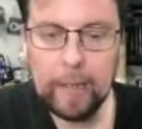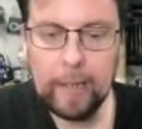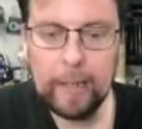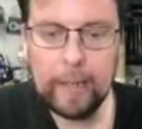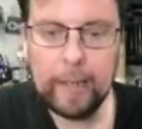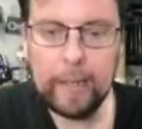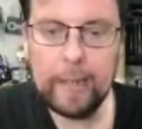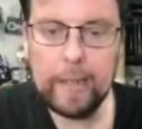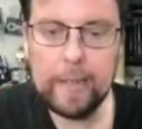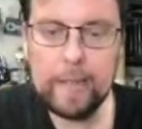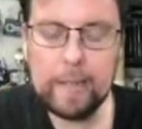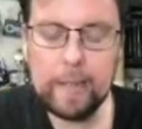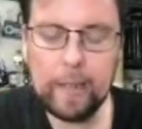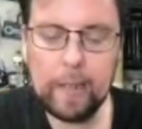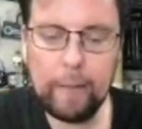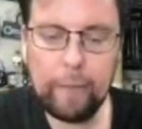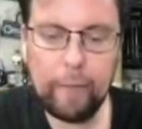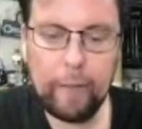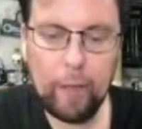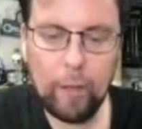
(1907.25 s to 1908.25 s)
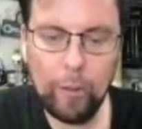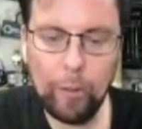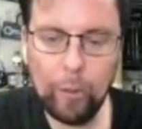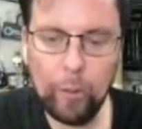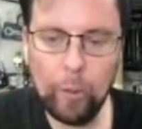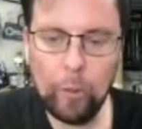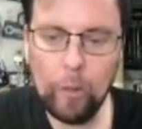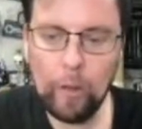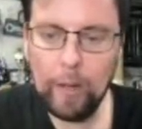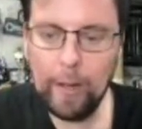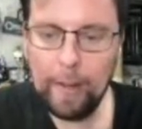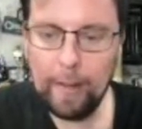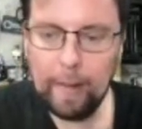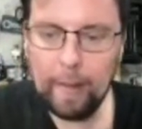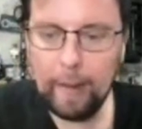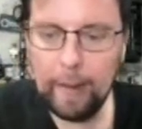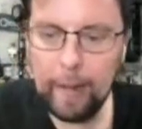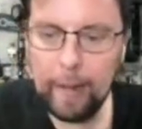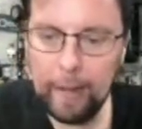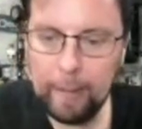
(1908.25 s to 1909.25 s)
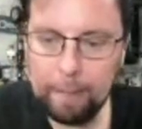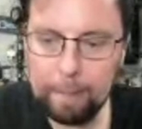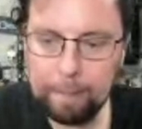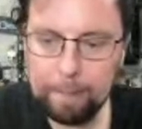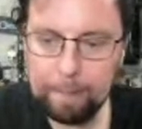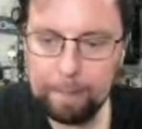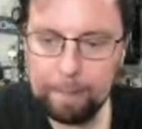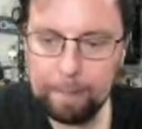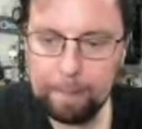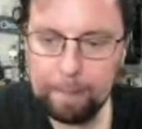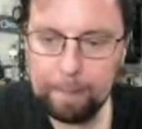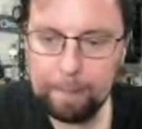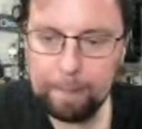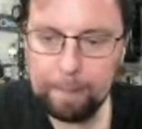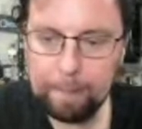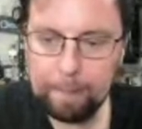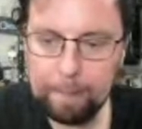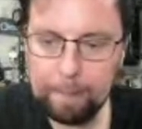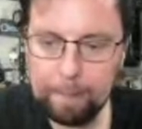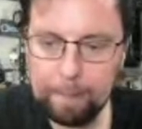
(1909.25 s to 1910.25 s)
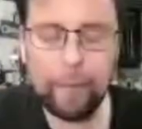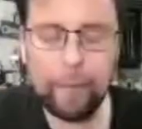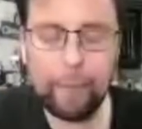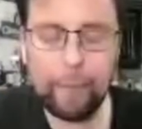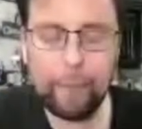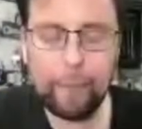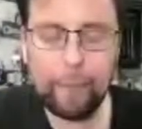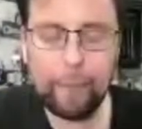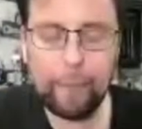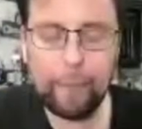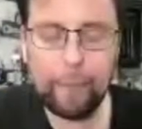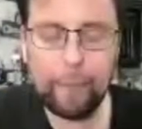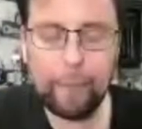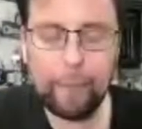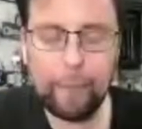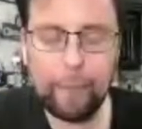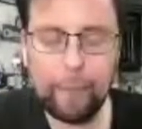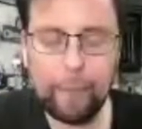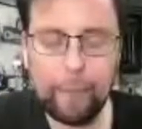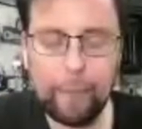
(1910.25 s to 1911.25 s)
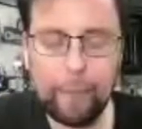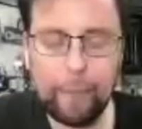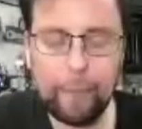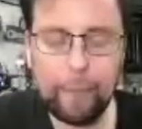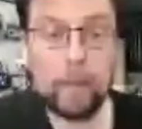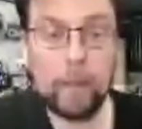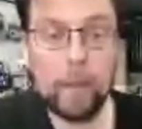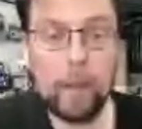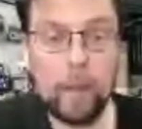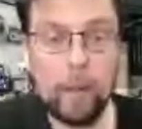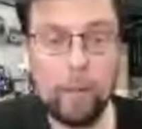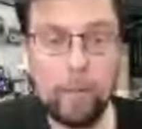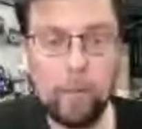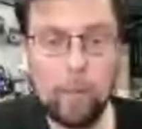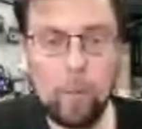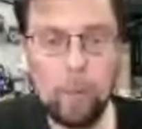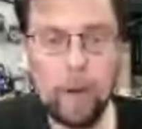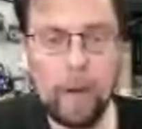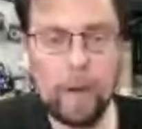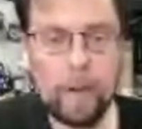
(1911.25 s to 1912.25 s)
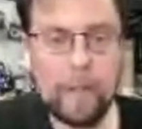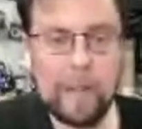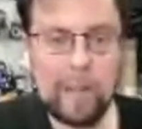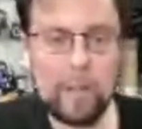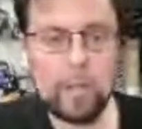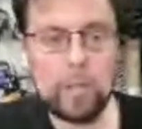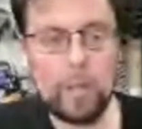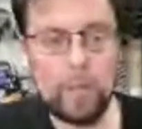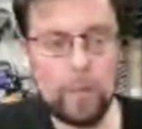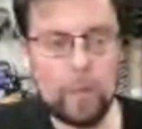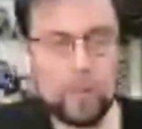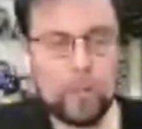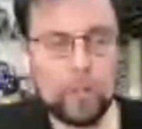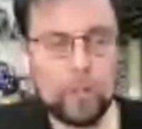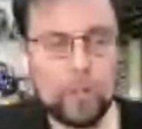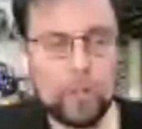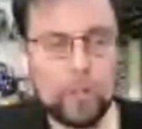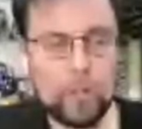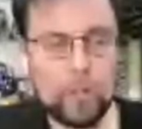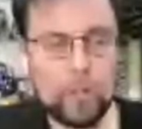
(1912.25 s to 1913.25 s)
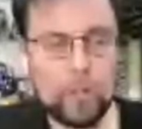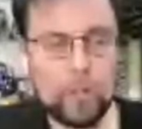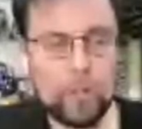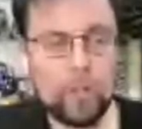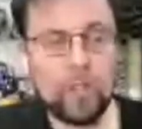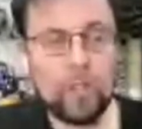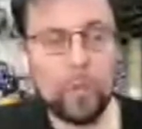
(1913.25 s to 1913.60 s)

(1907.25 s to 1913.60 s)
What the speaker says: is if you are trying to find that sweet spot of where the distributor should go in,